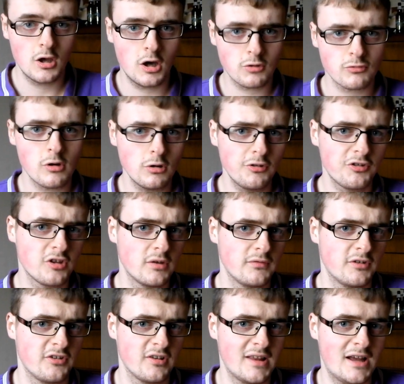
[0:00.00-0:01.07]
Her role as
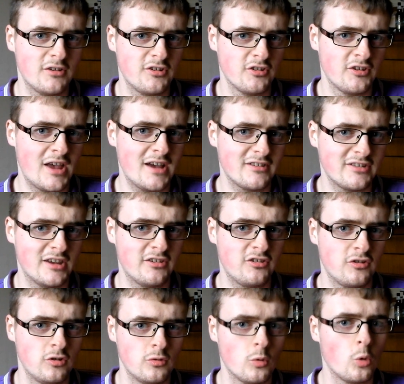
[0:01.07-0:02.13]
governess allows us
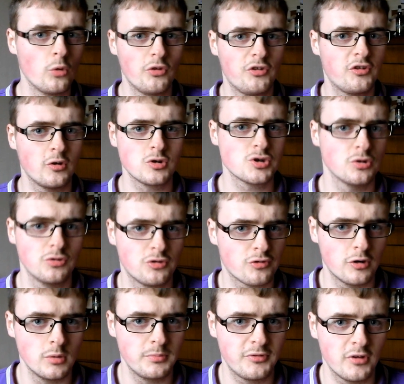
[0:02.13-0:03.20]
access to all the social
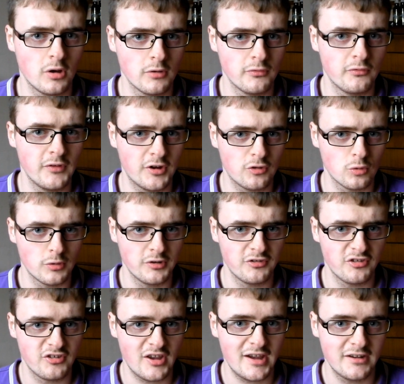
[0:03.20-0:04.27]
tropes of Victorian
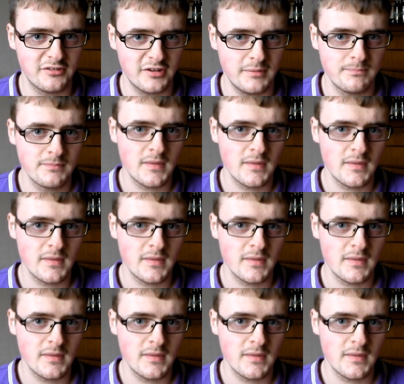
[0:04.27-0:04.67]
society.